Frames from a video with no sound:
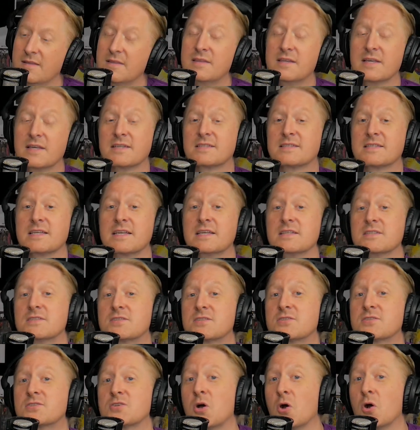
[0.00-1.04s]
This is
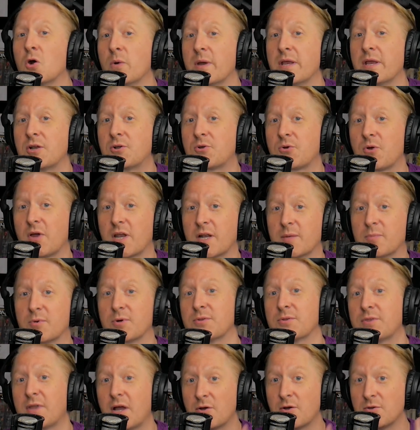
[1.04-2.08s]
so
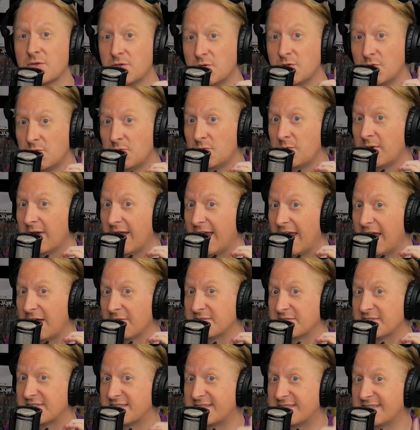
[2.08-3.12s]
incredible. Now, you
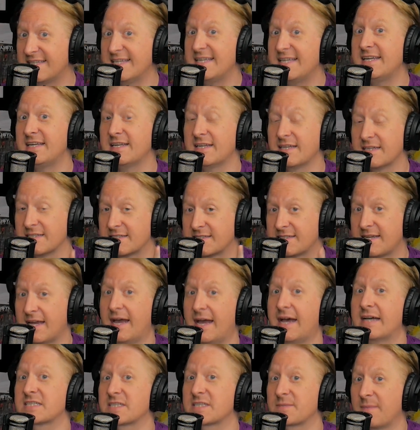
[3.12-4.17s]
have seen his
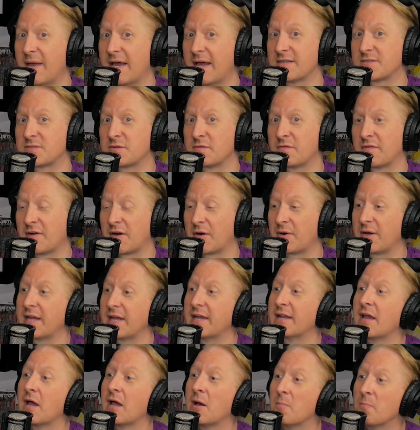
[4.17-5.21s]
Taskmaster
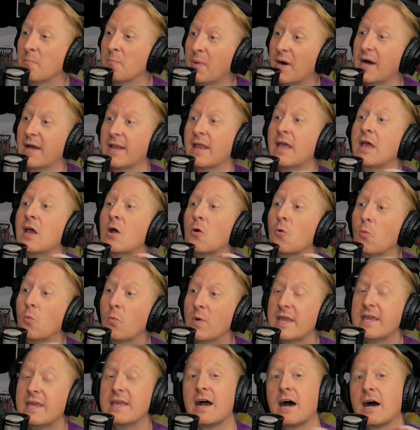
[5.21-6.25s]
variant, but
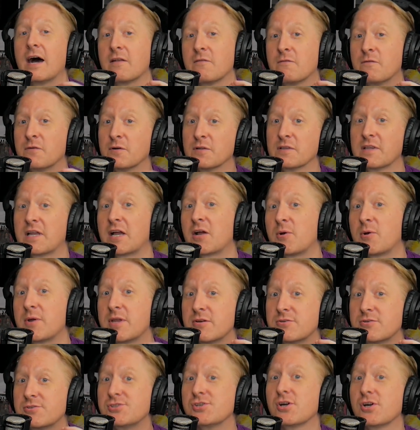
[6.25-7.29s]
we got
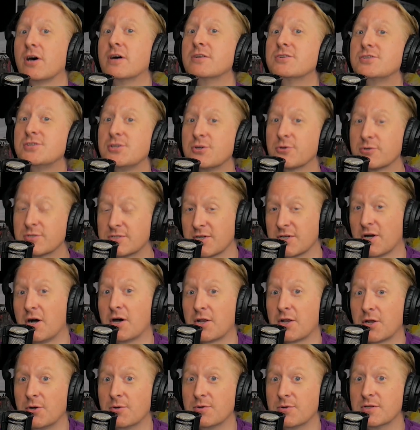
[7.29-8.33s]
Valerio
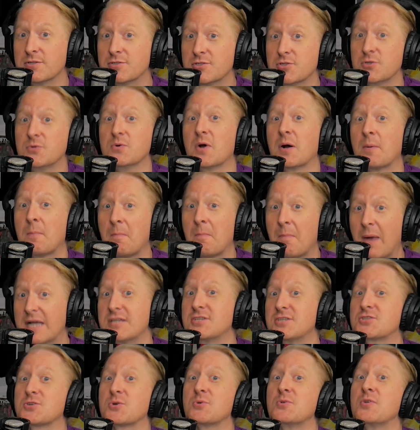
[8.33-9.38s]
Giangiordano to do a
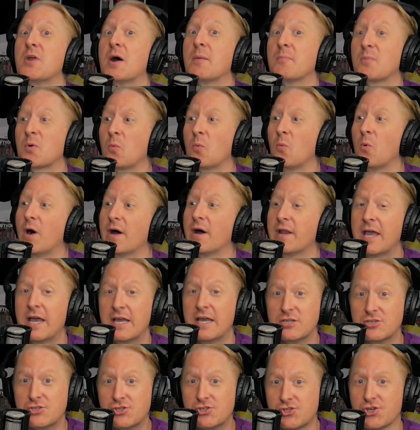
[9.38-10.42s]
Maestro #1
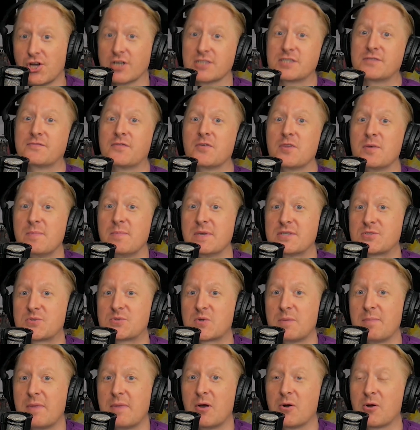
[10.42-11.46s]
just for the
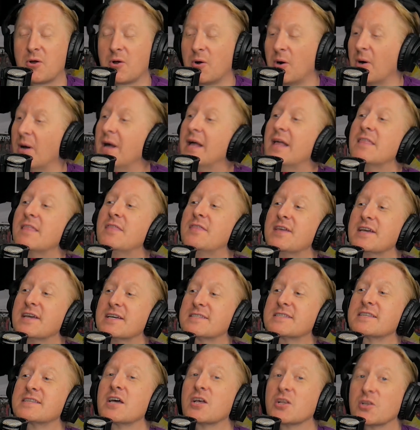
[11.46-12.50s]
mystery mail call.
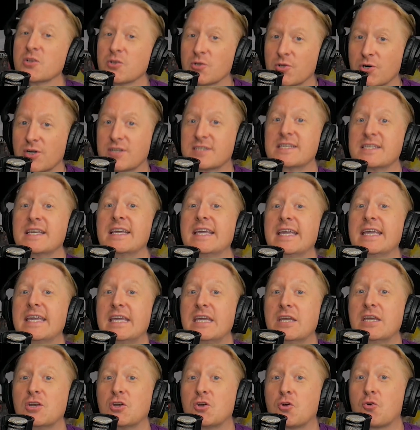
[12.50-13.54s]
This looks
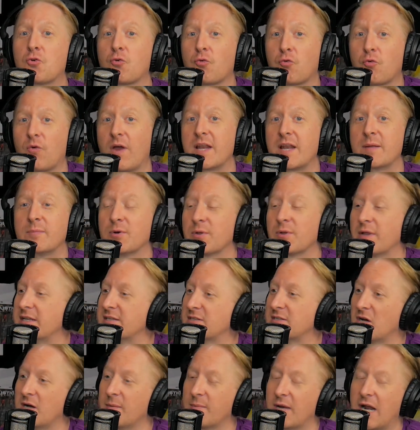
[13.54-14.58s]
incredible, and
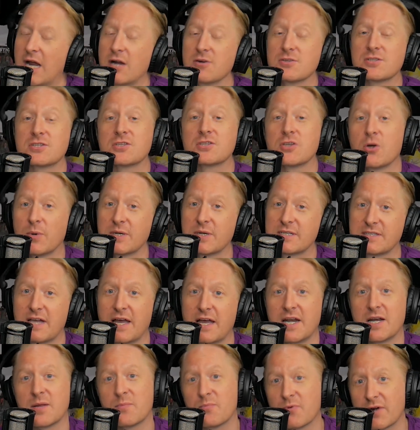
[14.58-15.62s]
Tom and I are so
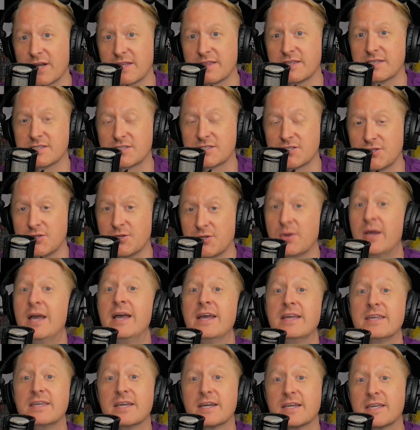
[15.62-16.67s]
excited to bring this to you.
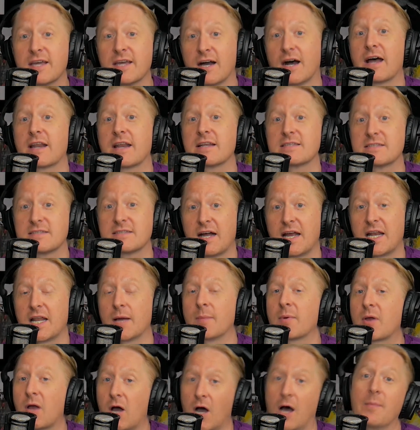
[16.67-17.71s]
You gotta sign
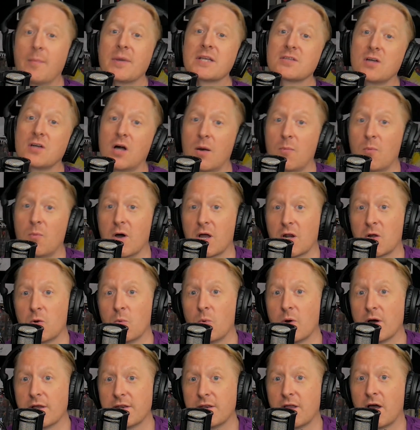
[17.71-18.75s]
up,
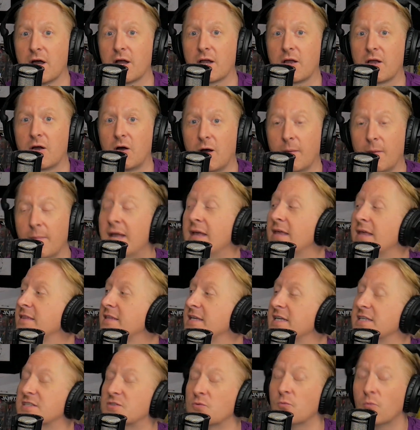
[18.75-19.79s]
comictom101.com.
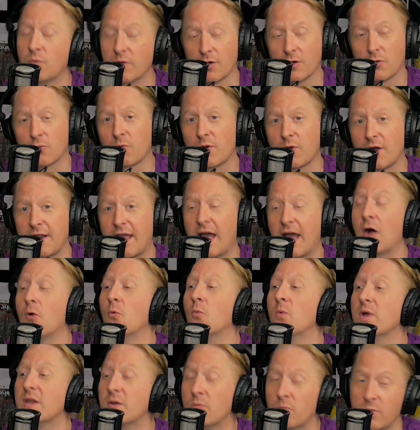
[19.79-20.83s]
These will run
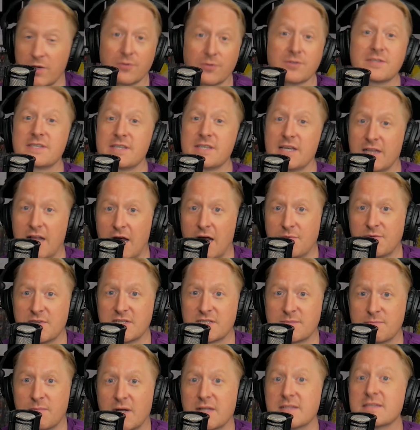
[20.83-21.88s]
out. We will sell out
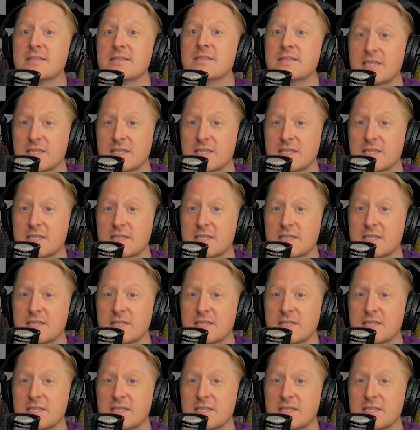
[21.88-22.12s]
this month.